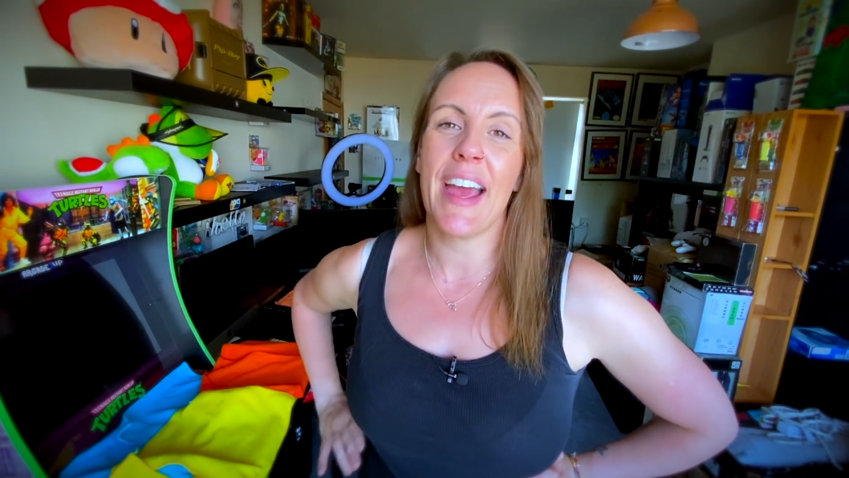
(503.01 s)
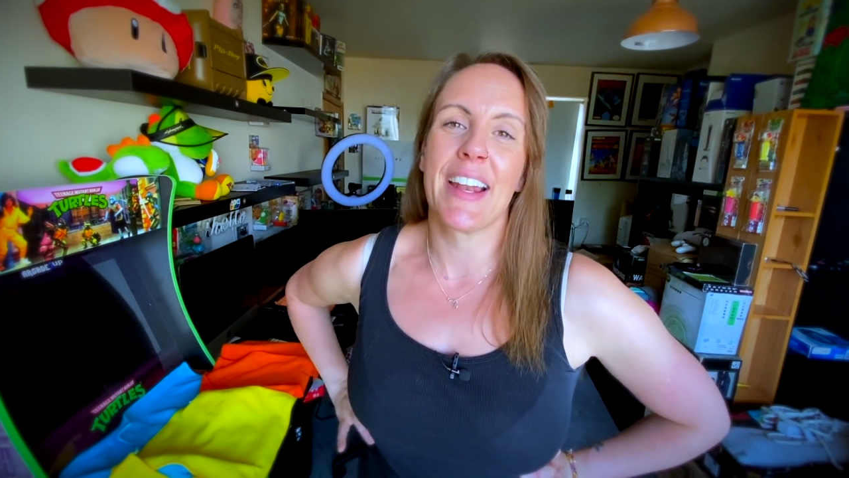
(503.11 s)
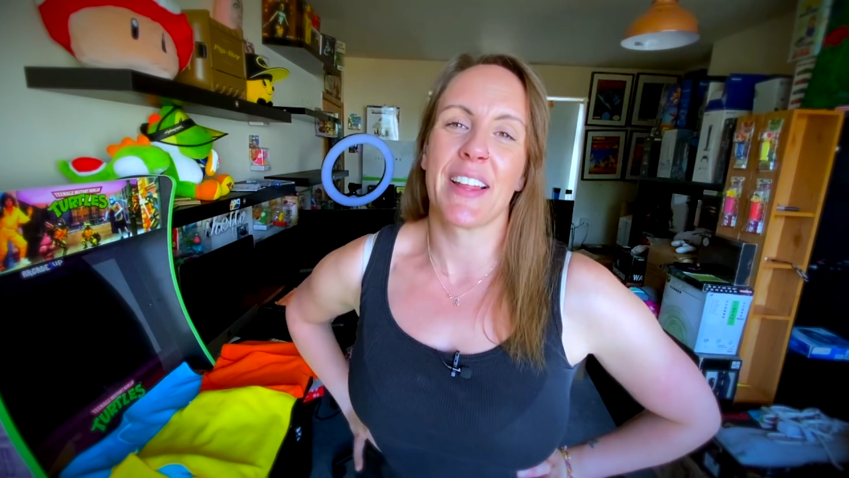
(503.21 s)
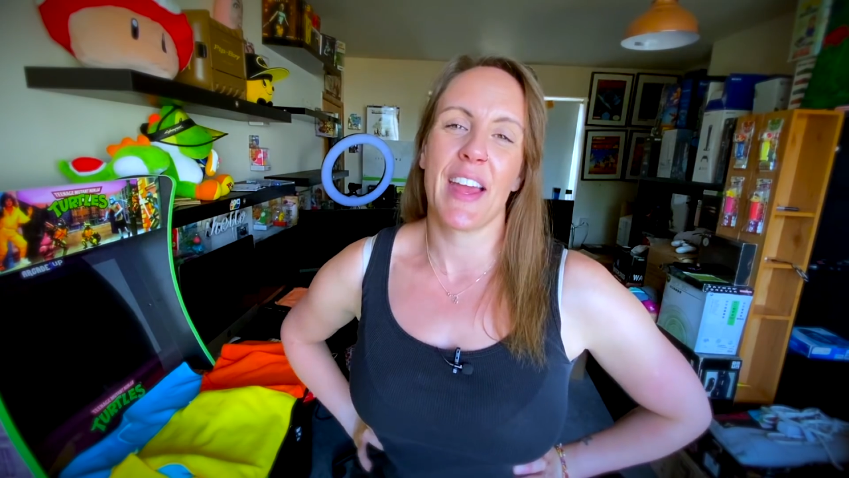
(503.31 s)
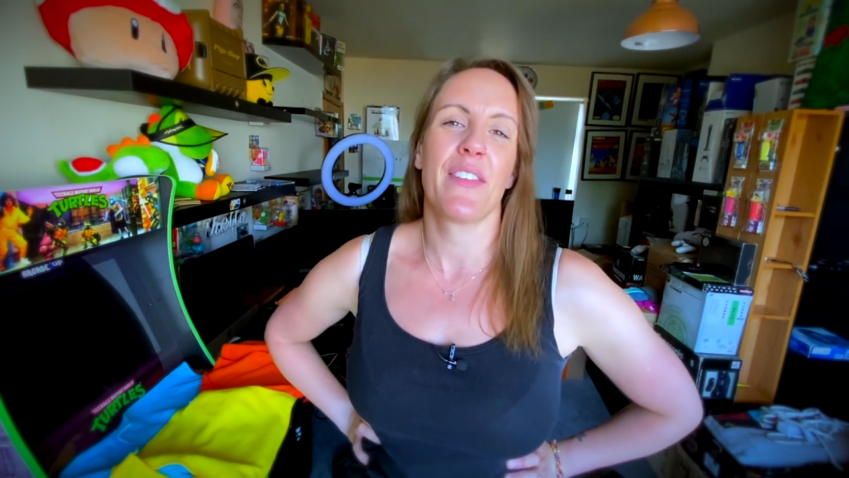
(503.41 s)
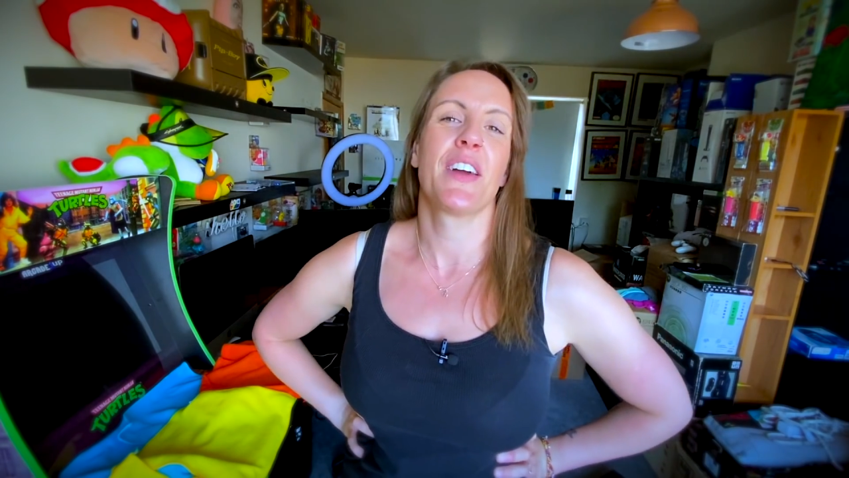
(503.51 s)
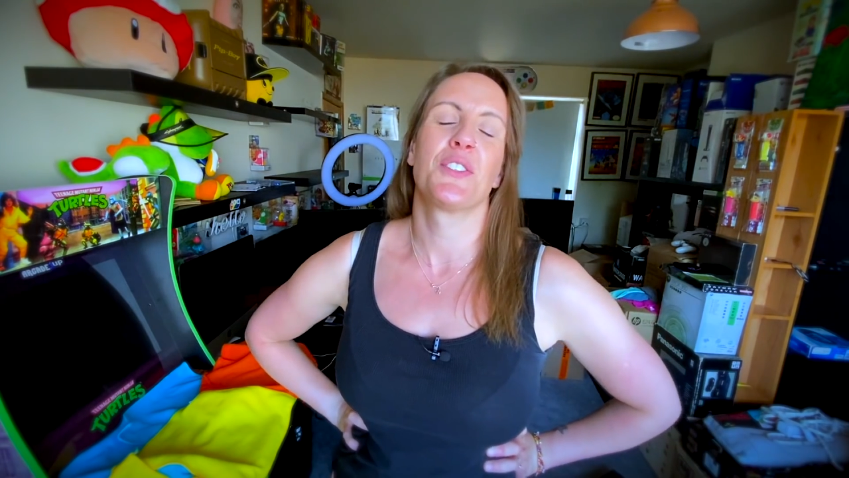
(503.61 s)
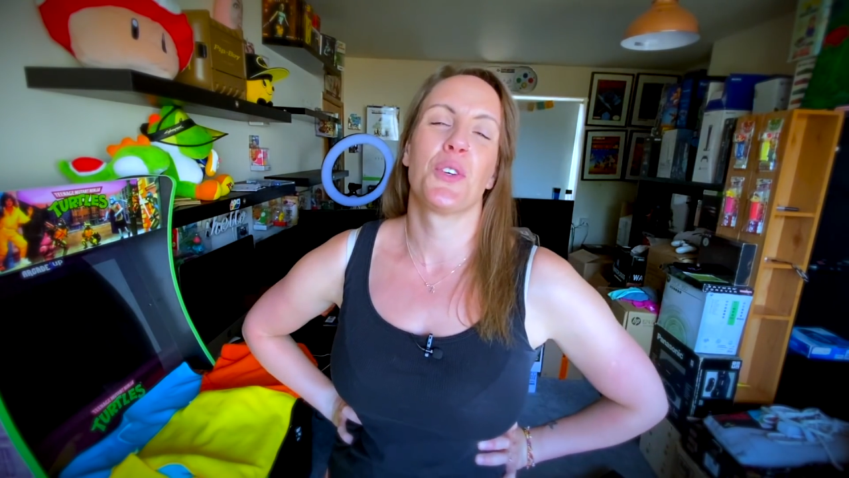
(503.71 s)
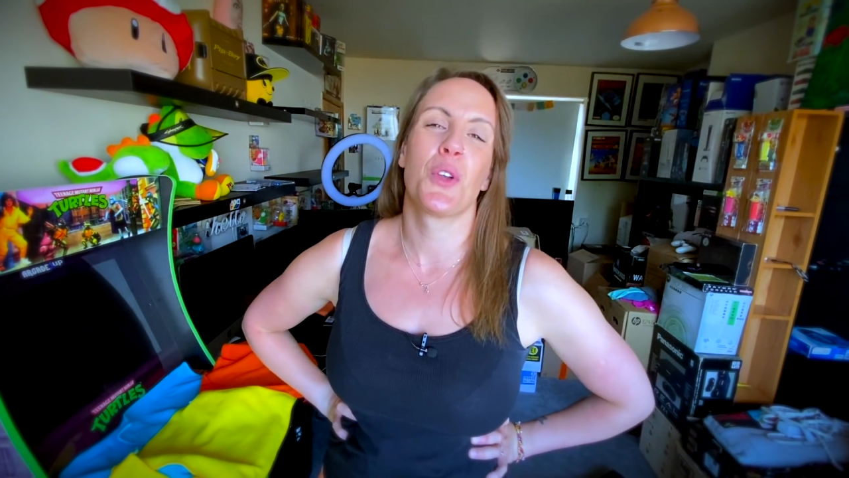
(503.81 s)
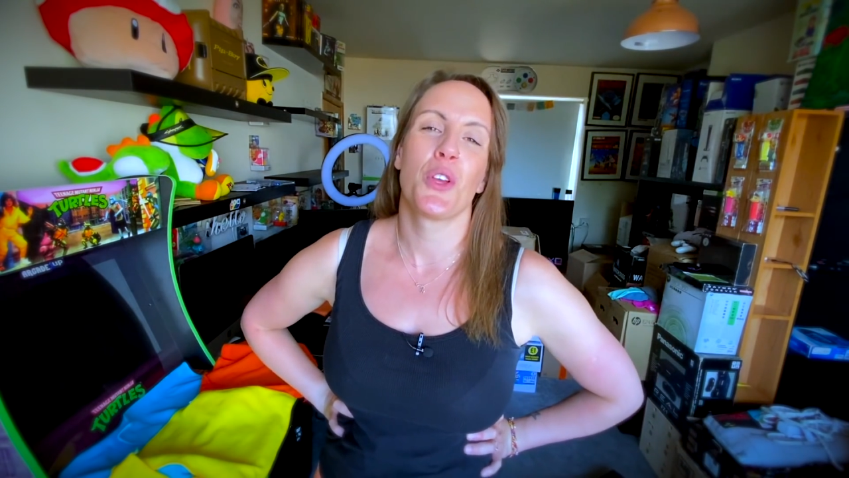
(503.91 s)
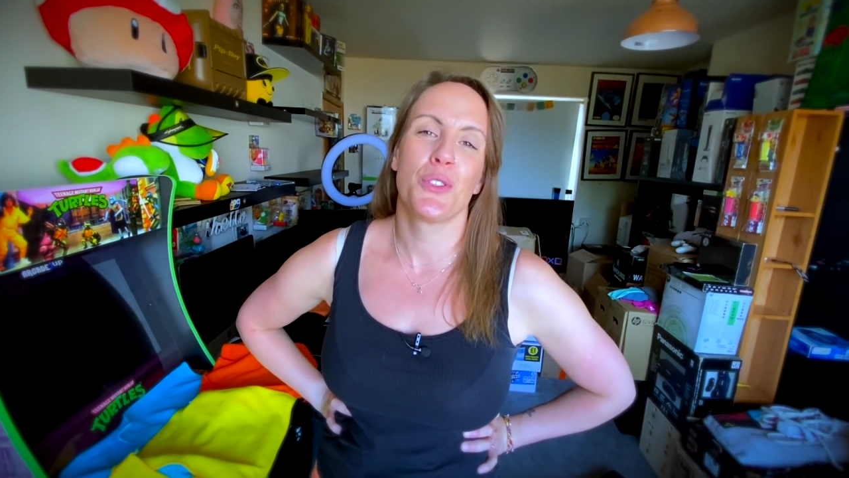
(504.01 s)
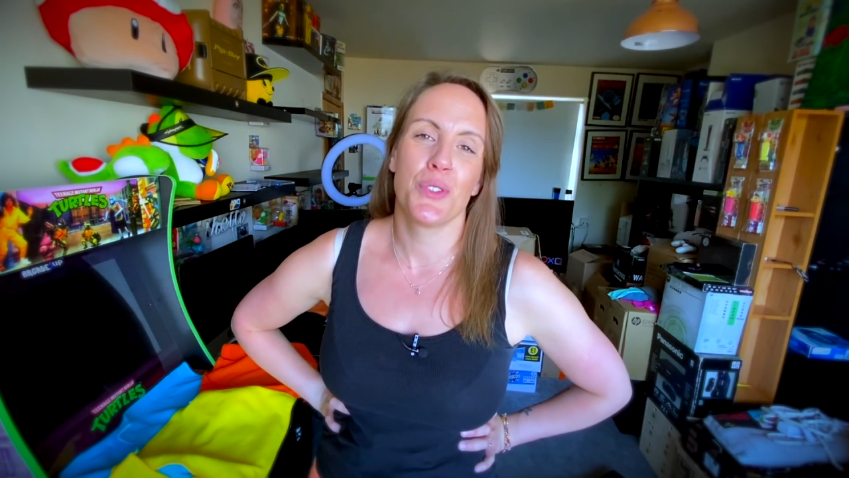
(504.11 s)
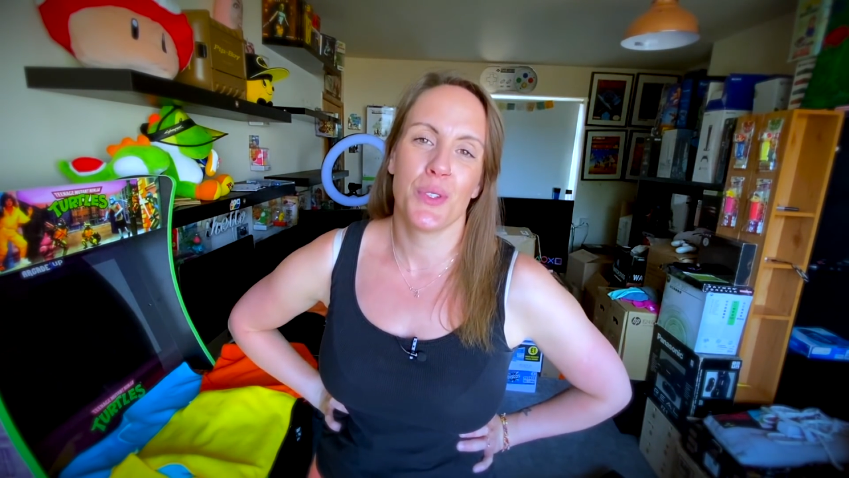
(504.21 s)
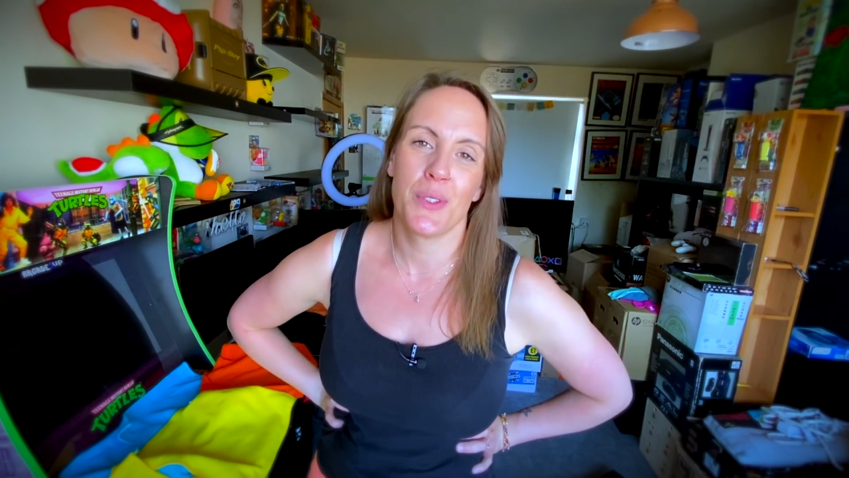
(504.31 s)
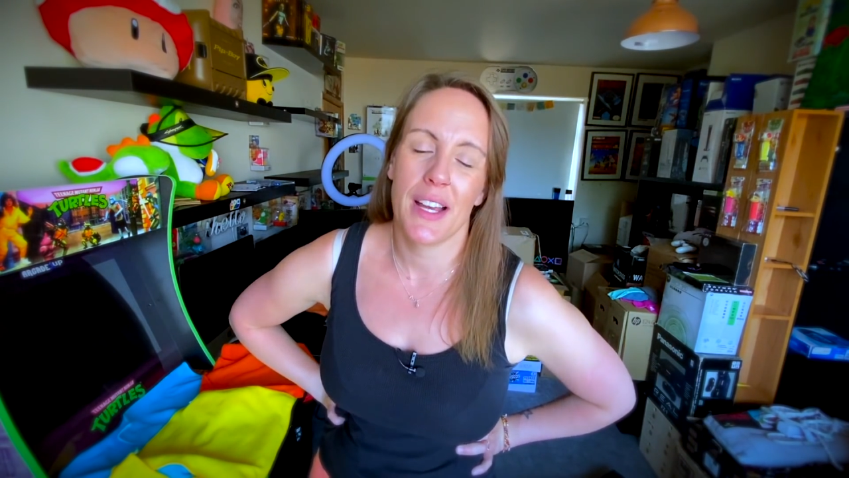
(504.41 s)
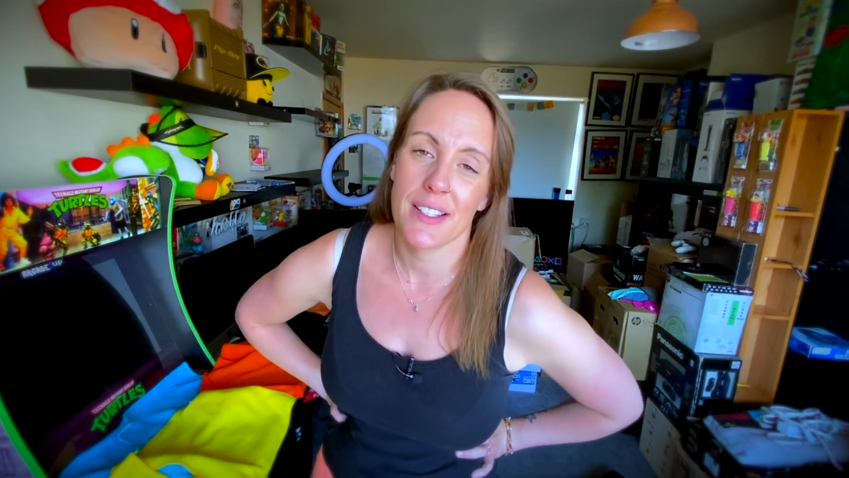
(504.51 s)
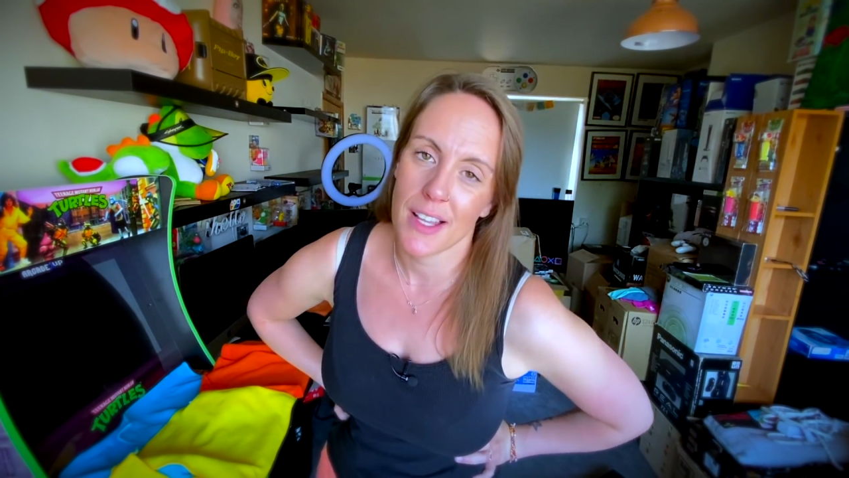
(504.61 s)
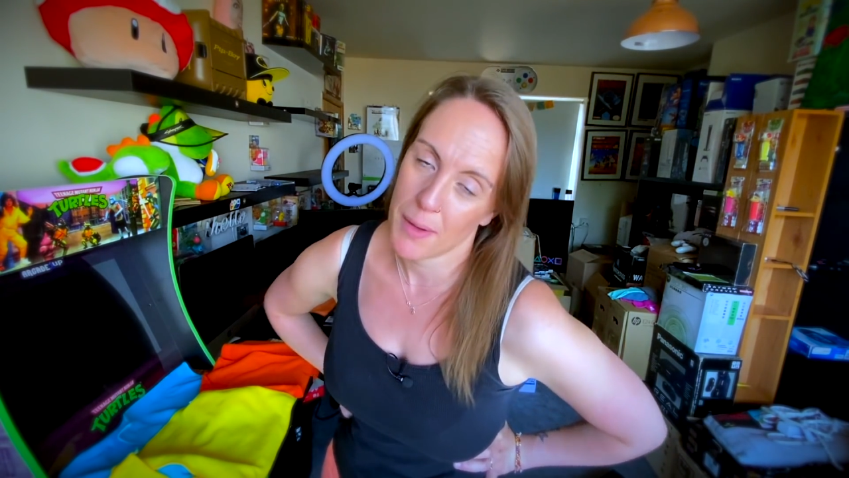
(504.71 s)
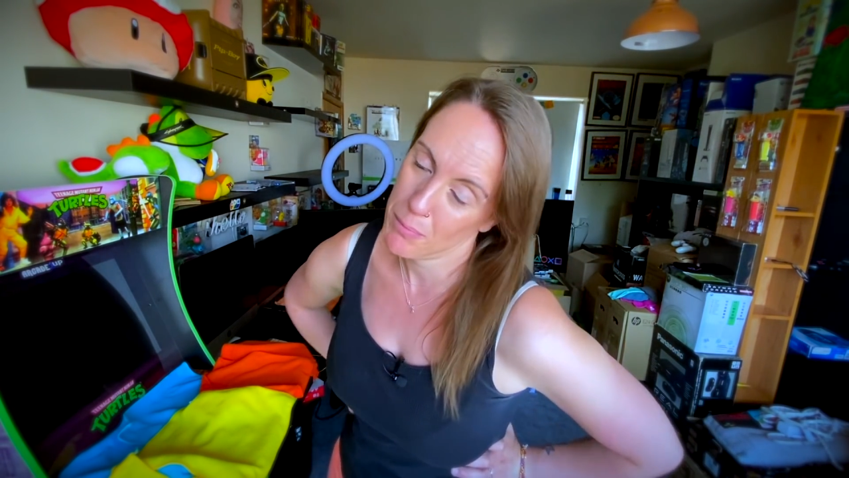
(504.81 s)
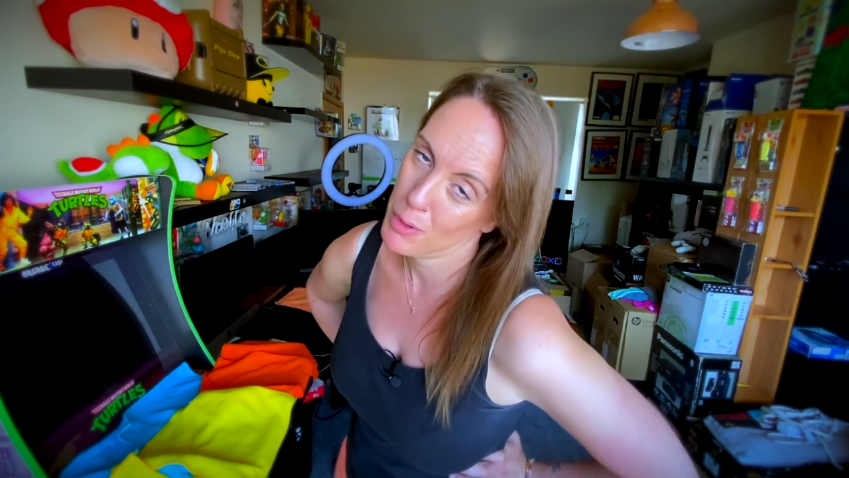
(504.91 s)
and I'll get that done as soon as
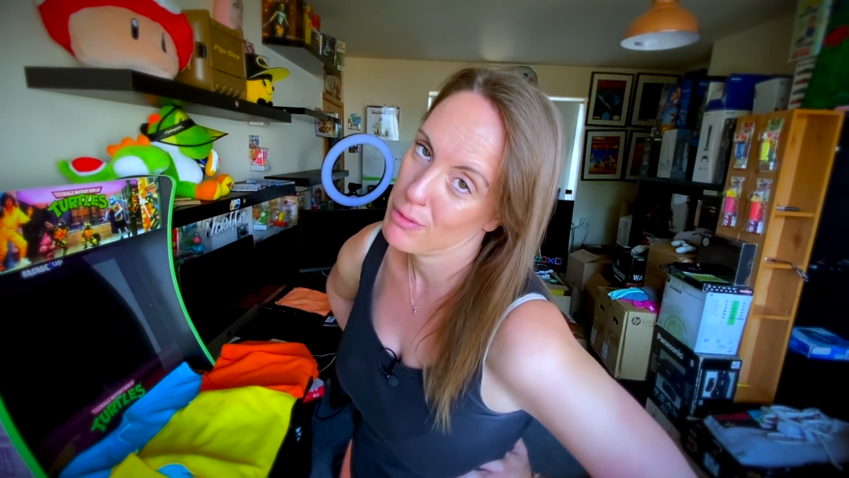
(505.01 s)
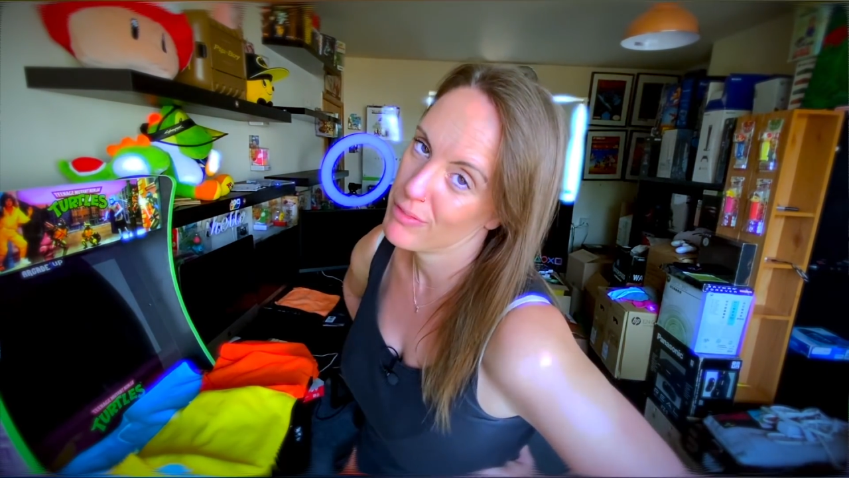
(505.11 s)
I move.